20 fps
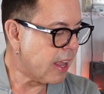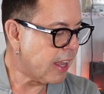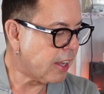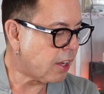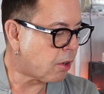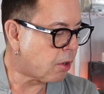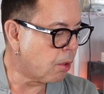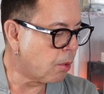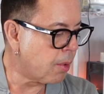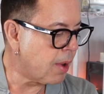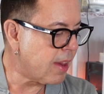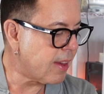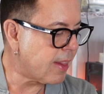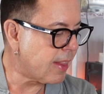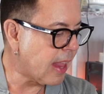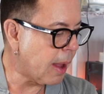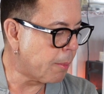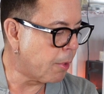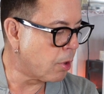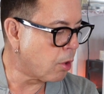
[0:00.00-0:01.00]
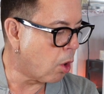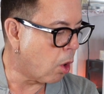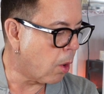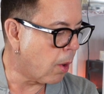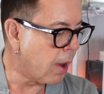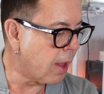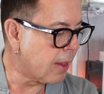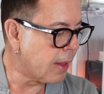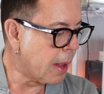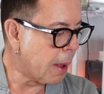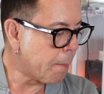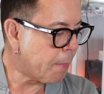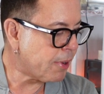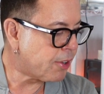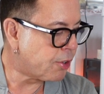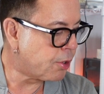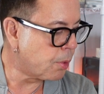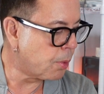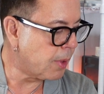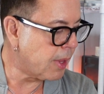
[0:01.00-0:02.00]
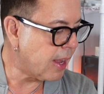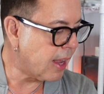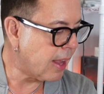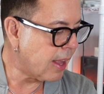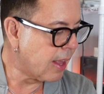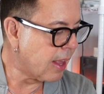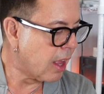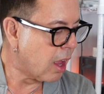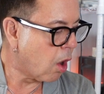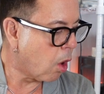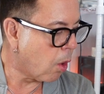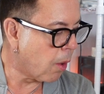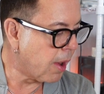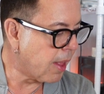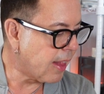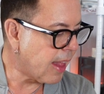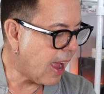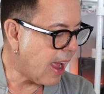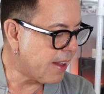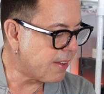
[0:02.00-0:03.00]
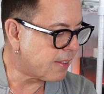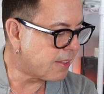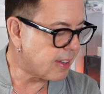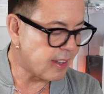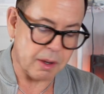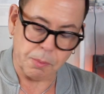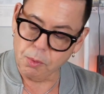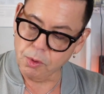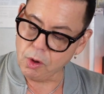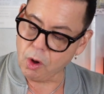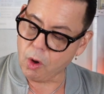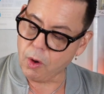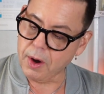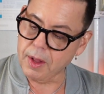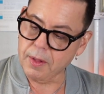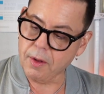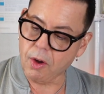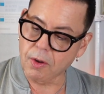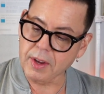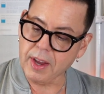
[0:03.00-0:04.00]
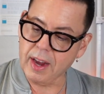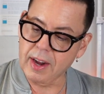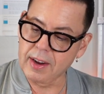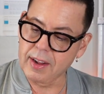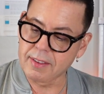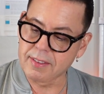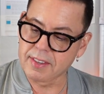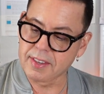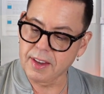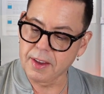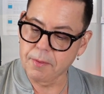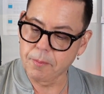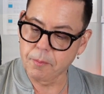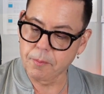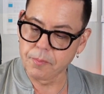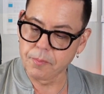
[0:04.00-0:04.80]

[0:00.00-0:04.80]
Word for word: including lemon oil, patchouli oil, and cedarwood oil. Okay, let's see.